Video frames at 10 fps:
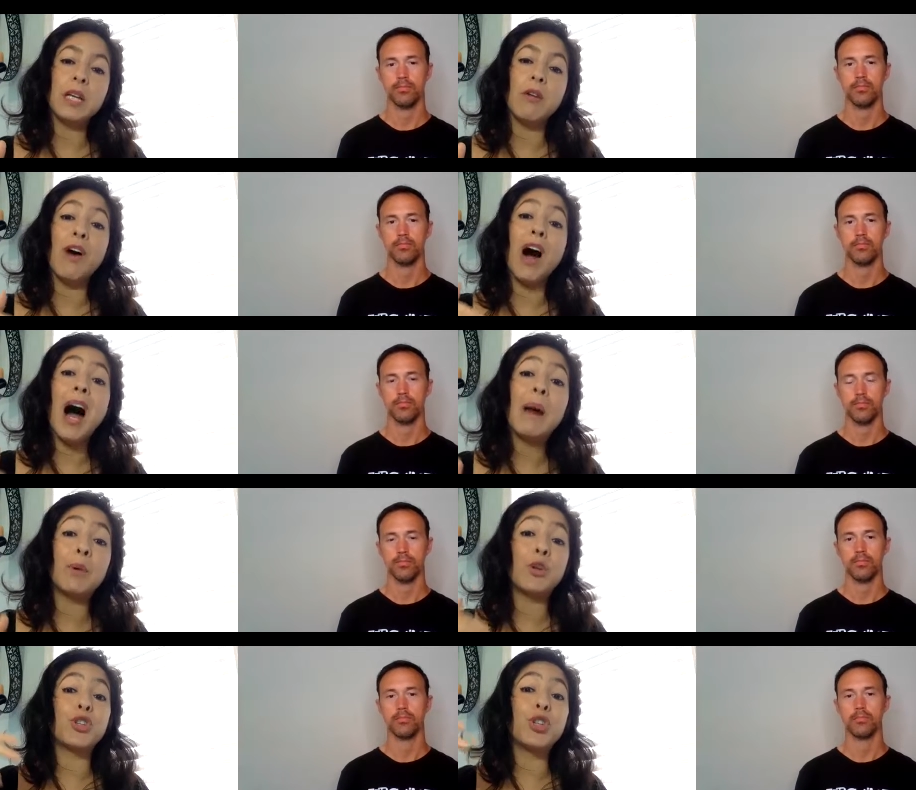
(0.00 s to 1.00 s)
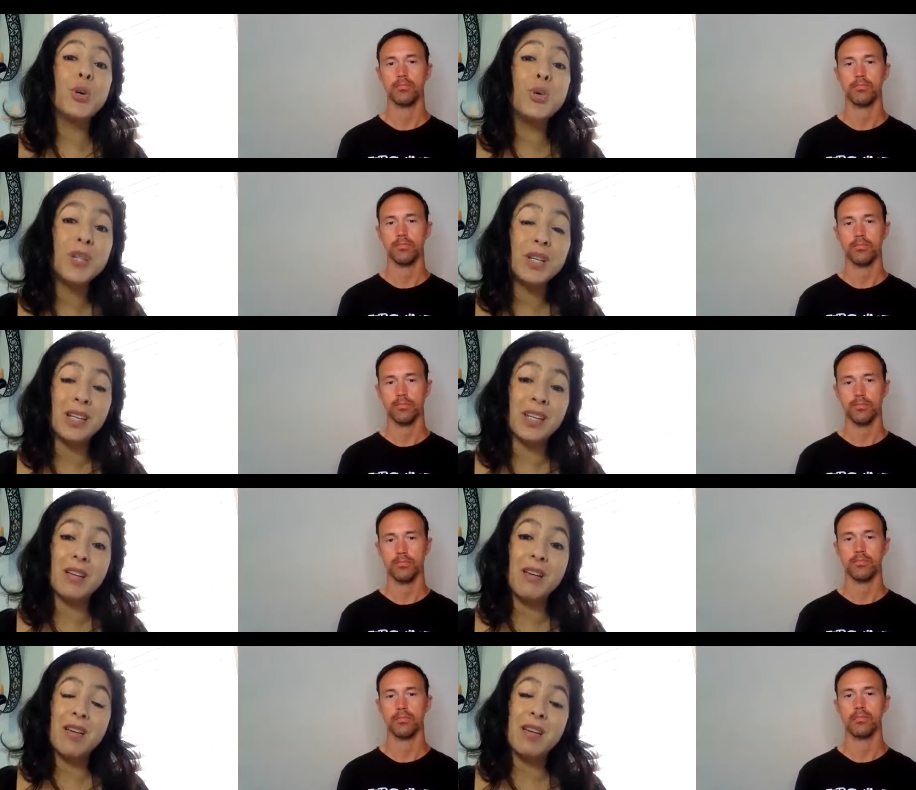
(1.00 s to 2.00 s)
Speaker 1: of opportunity
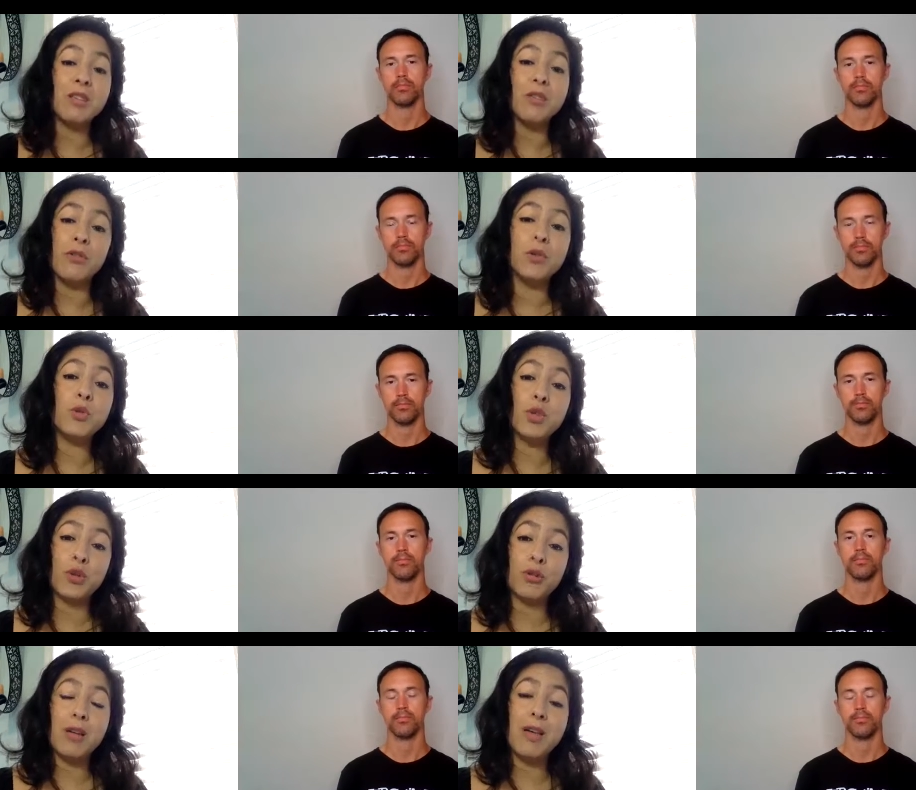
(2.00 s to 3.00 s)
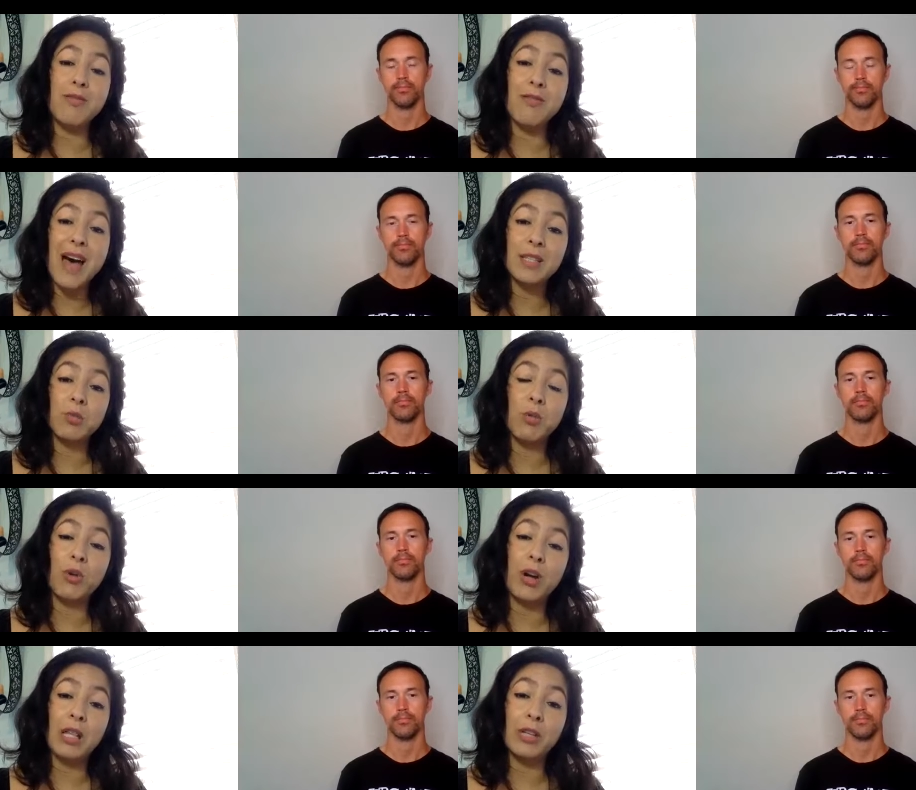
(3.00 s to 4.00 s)
in the future. And that's what
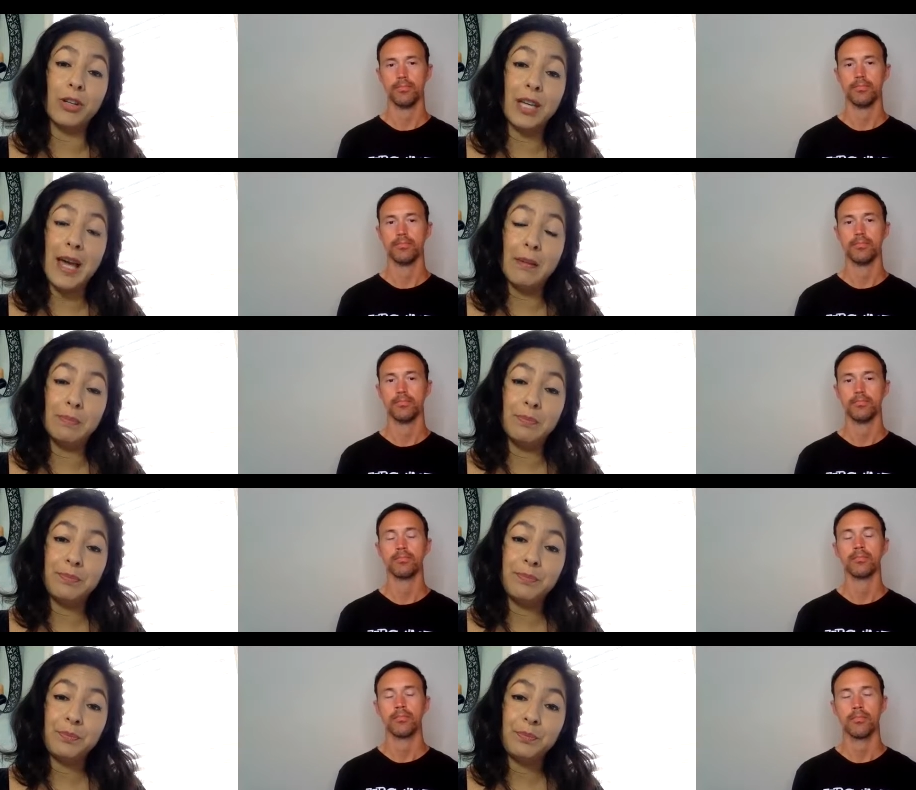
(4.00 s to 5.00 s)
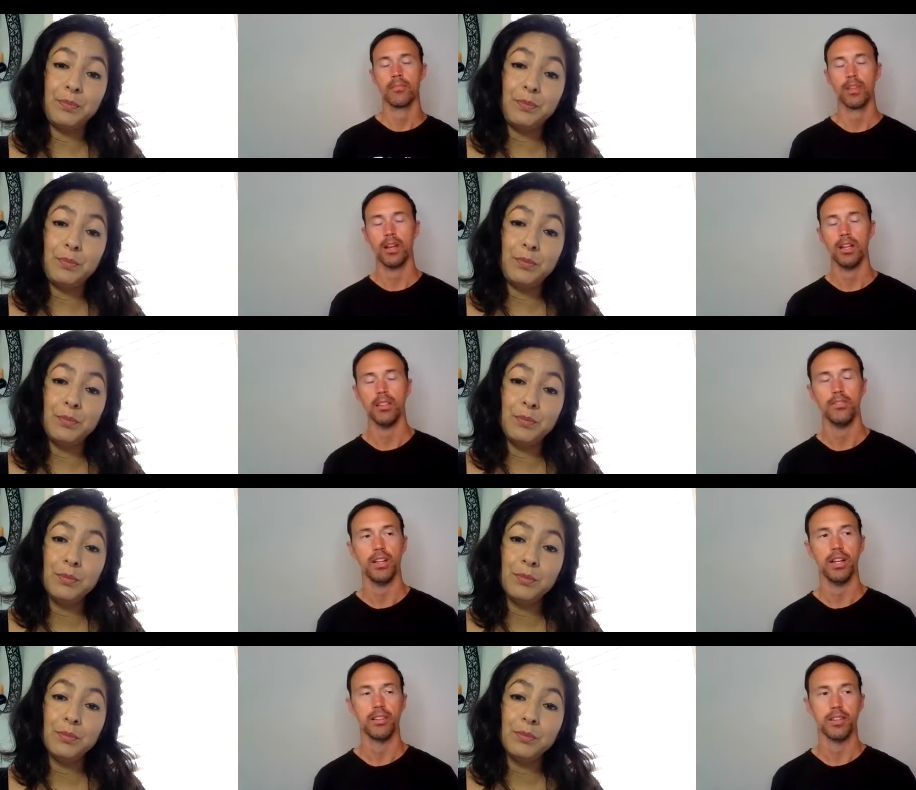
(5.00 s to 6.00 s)
we're not looking at.
Speaker 2: I love
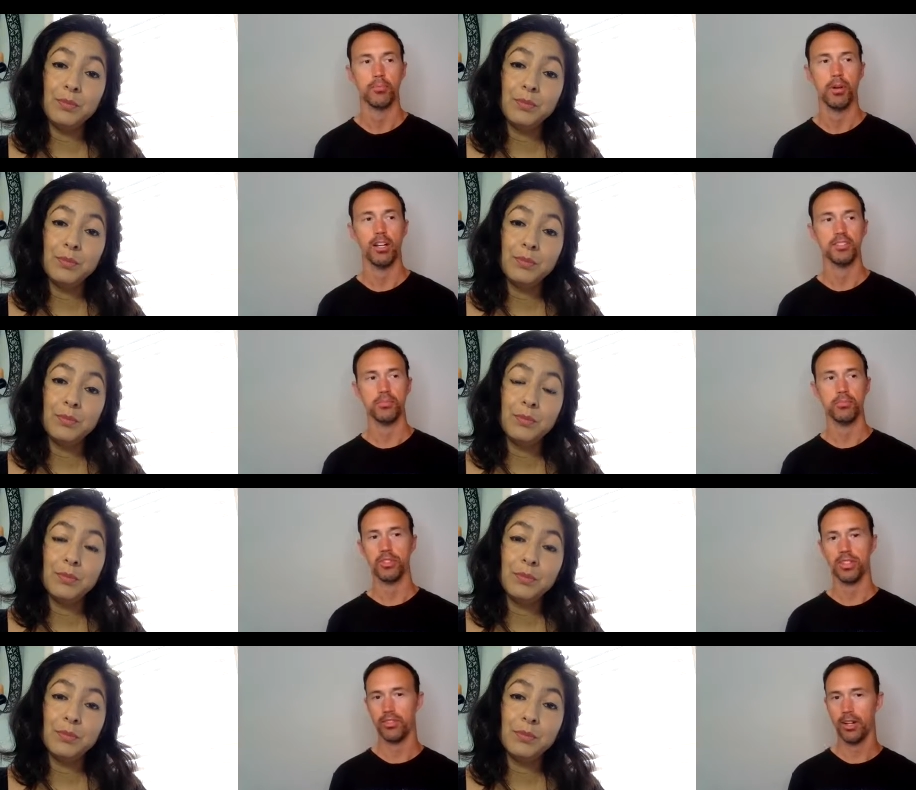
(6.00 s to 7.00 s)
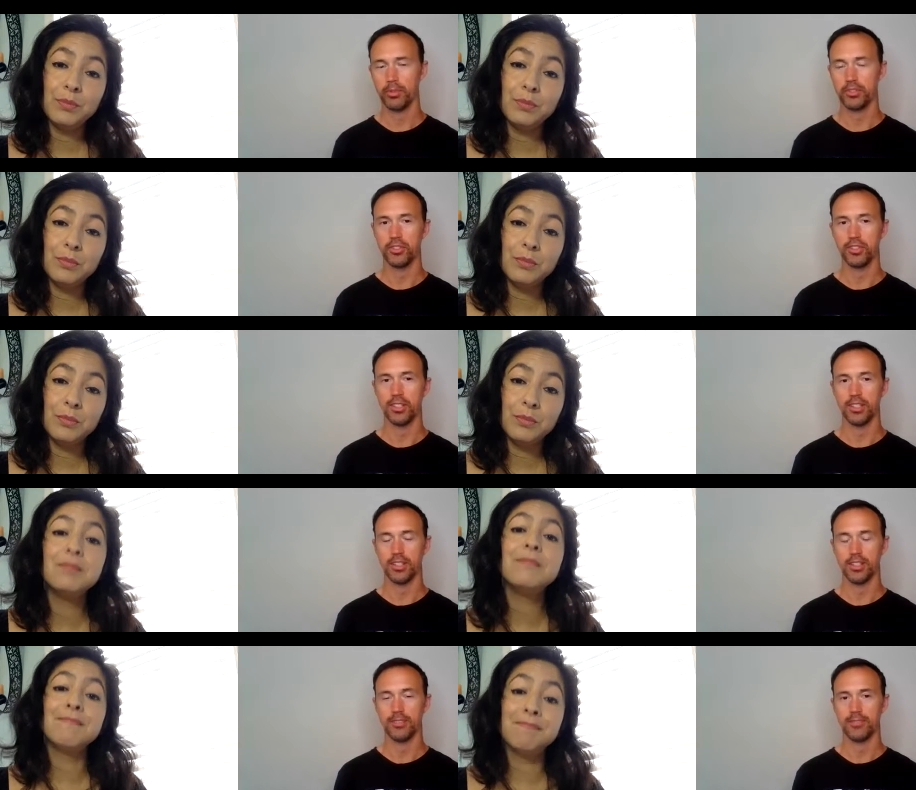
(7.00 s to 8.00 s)
that. The possibility of opportunity.
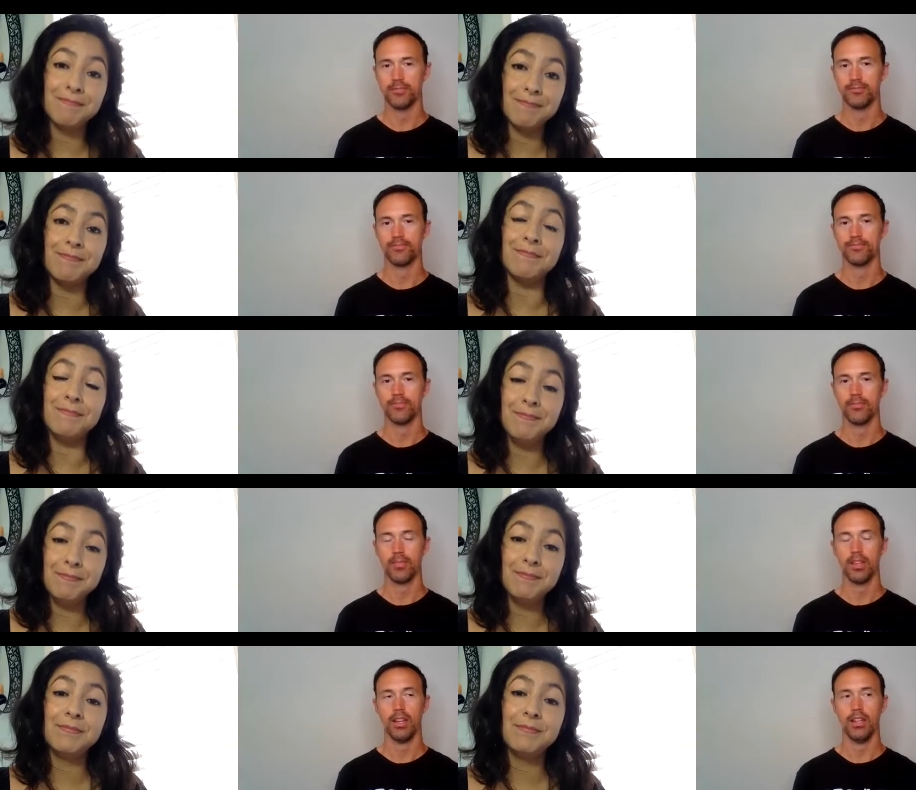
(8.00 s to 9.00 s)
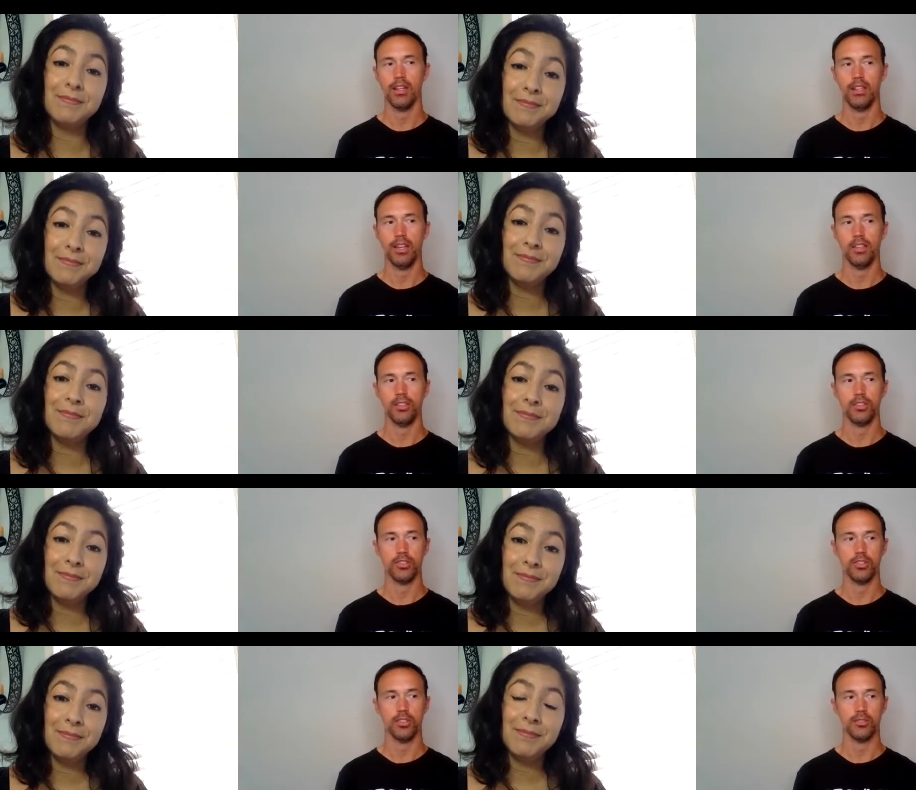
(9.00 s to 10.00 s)
Mm-hmm. I think
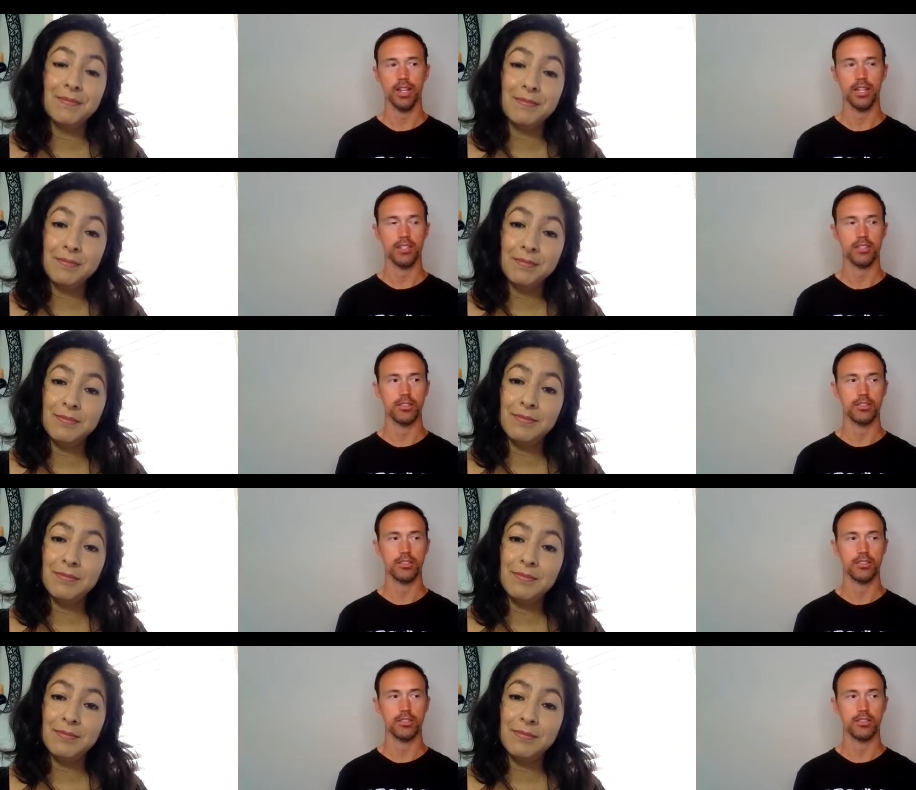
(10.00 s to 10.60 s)
you're right. Like,